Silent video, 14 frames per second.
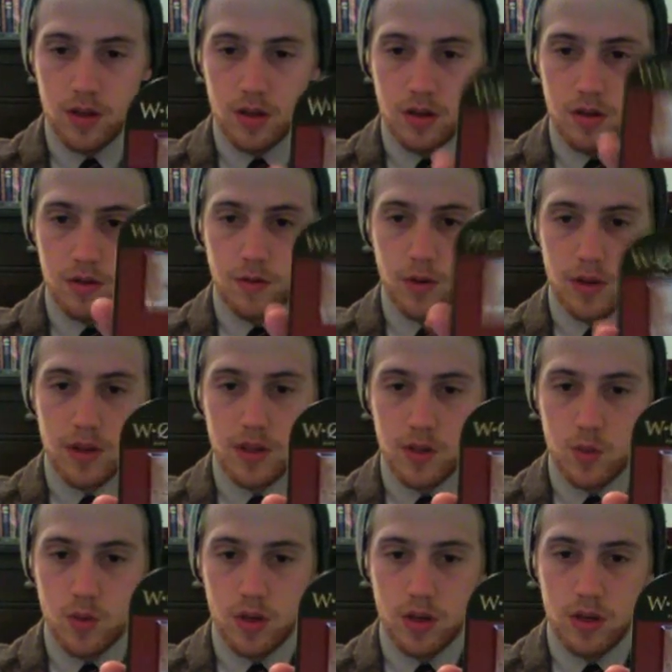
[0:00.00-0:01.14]
Avoid this
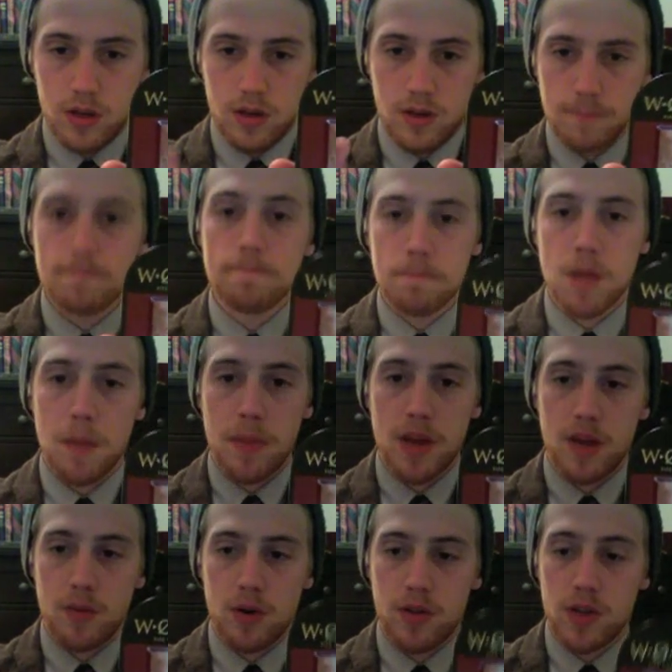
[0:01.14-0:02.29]
one. Pick
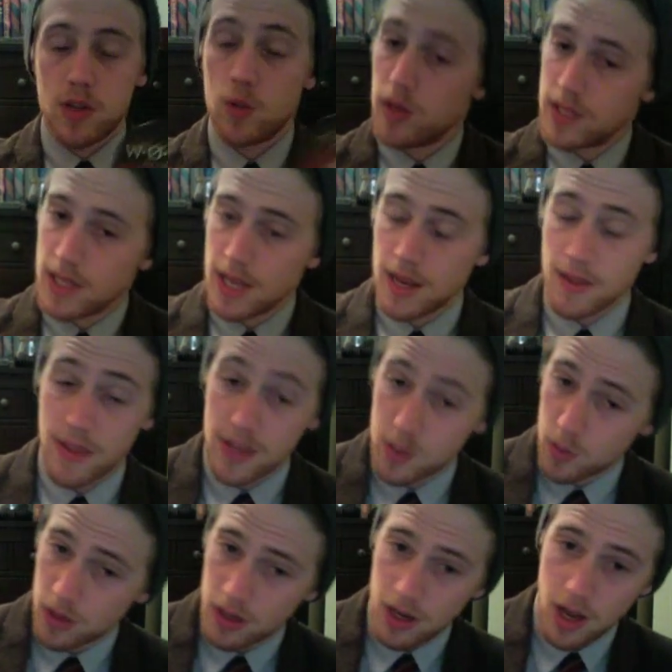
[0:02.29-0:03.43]
up one of these. Once again, this
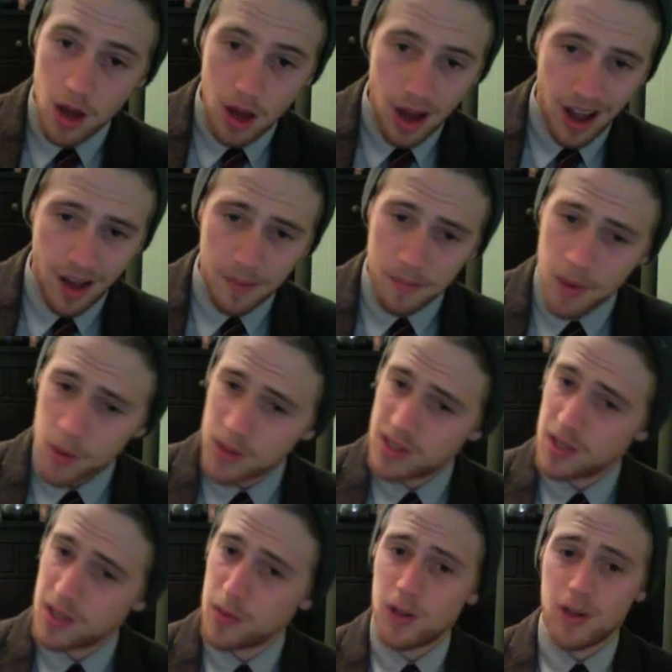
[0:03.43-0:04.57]
one. Most
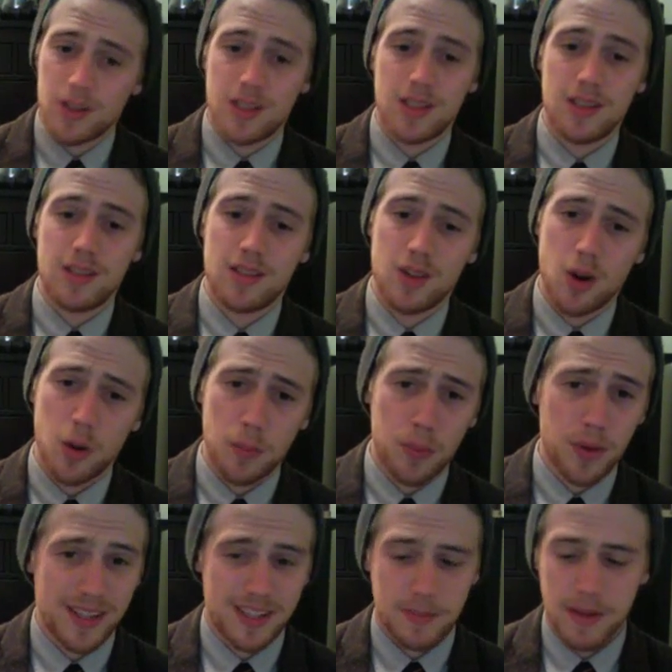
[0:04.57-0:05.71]
of your Larsens are pretty
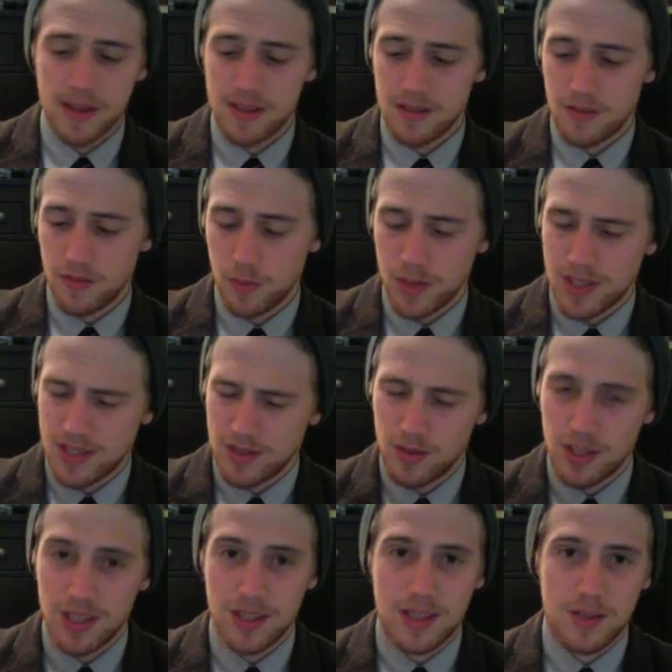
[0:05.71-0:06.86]
expensive, which is
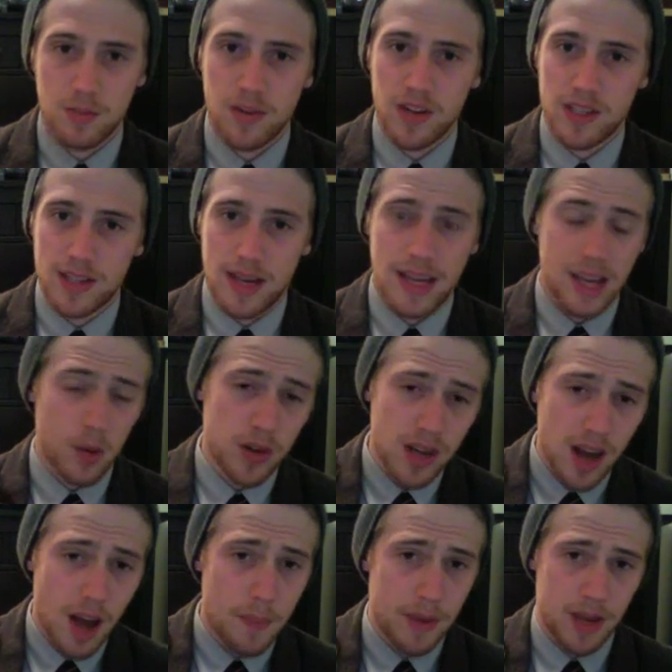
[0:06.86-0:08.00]
it's very sad. Like, I would
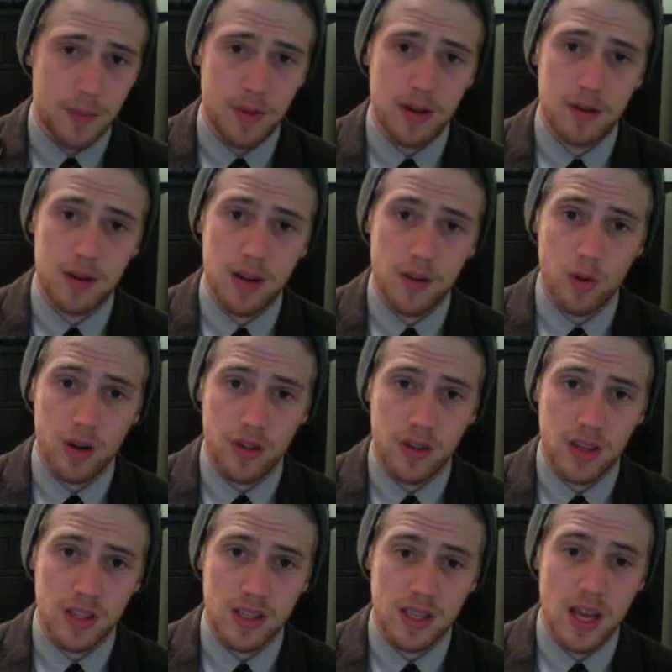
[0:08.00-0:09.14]
not pick up another one of
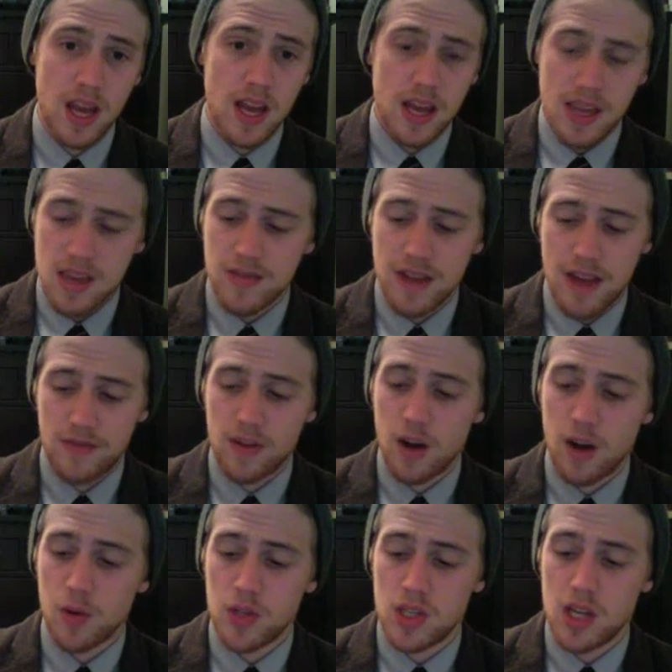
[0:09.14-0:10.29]
this even after I
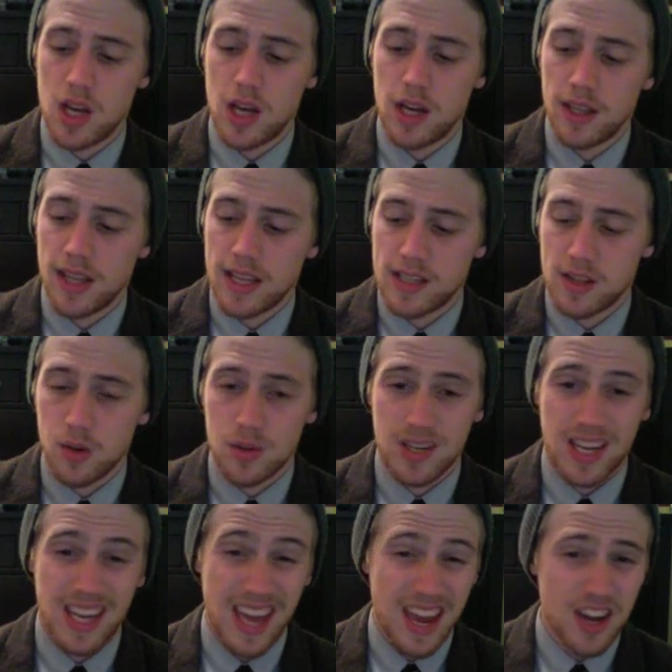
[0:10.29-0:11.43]
was done unless there was an
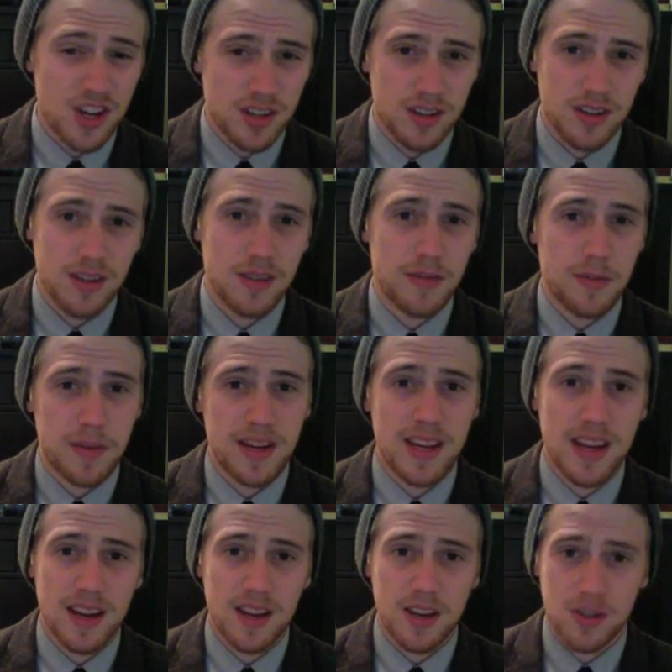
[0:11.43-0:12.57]
occasion for me to get
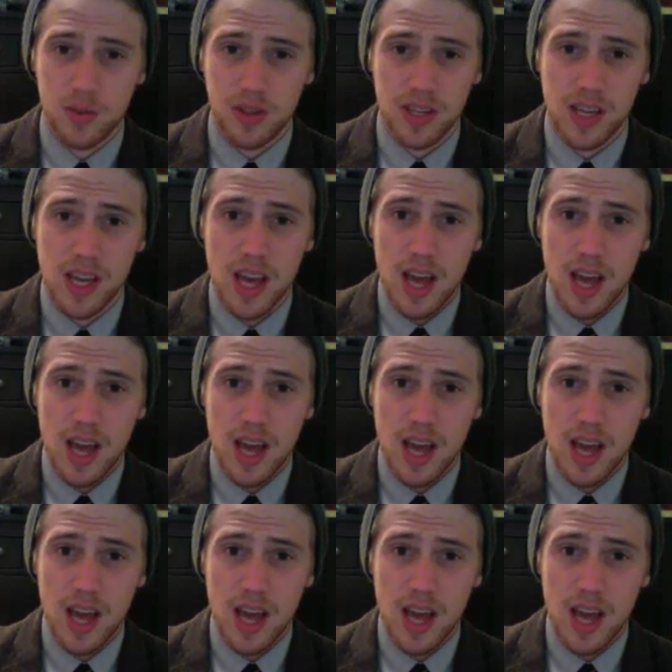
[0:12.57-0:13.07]
it, because really,